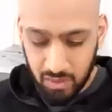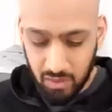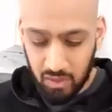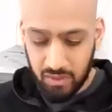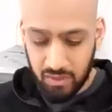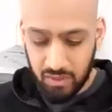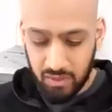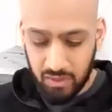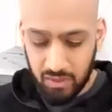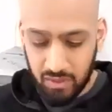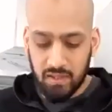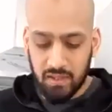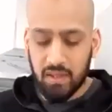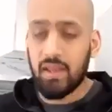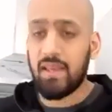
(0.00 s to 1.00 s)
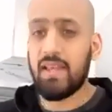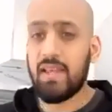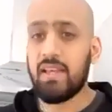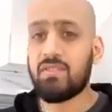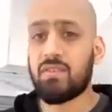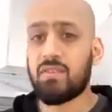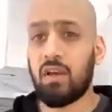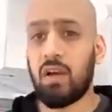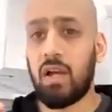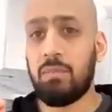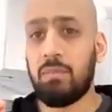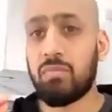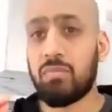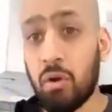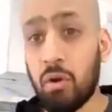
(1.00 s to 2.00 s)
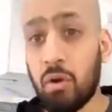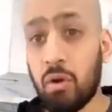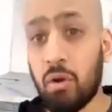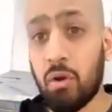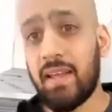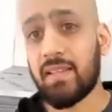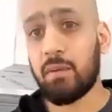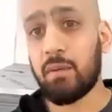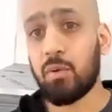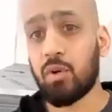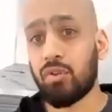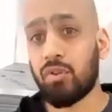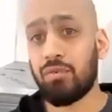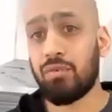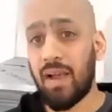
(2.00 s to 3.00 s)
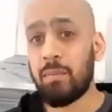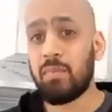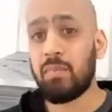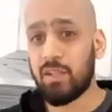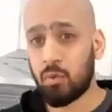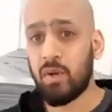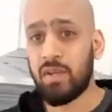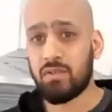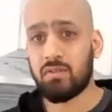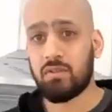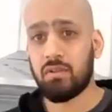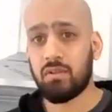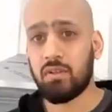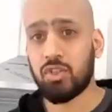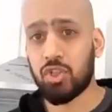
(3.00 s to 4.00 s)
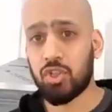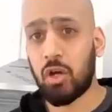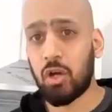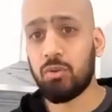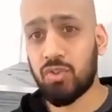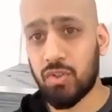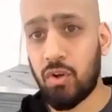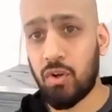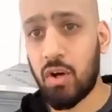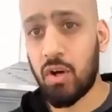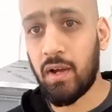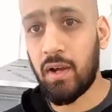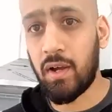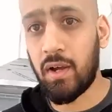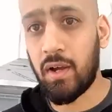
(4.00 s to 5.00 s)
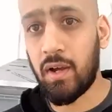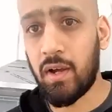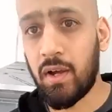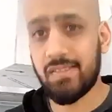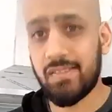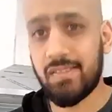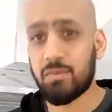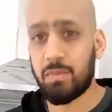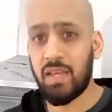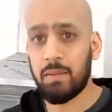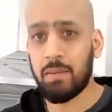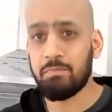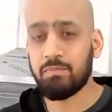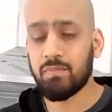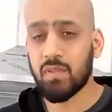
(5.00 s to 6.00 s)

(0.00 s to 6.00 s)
okay, is don't forget that we've got the family quiz show tonight, 6 p.m.